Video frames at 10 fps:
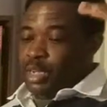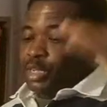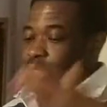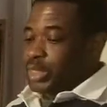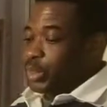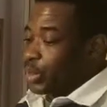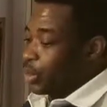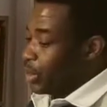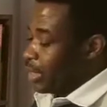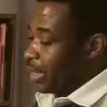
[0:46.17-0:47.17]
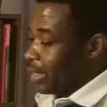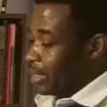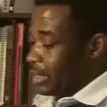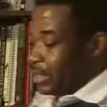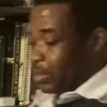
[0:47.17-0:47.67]
So
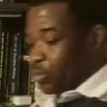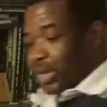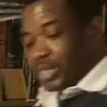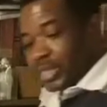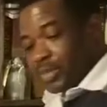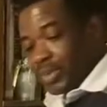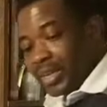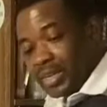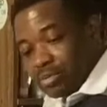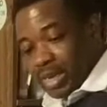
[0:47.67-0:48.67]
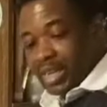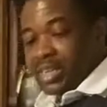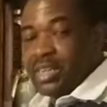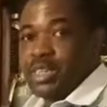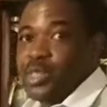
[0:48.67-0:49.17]
what she is feeling right
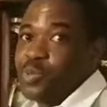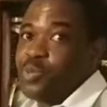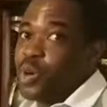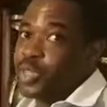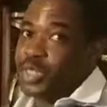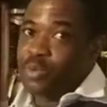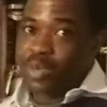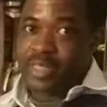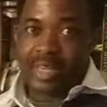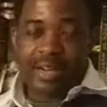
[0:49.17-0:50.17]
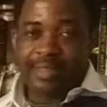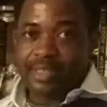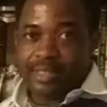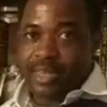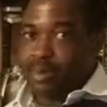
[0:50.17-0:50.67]
here is worse than what she have in the
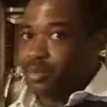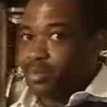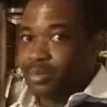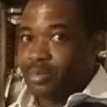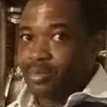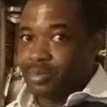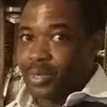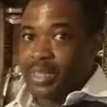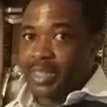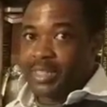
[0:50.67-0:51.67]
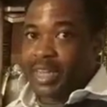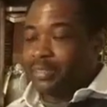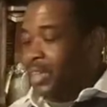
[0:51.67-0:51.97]
top. Way than that.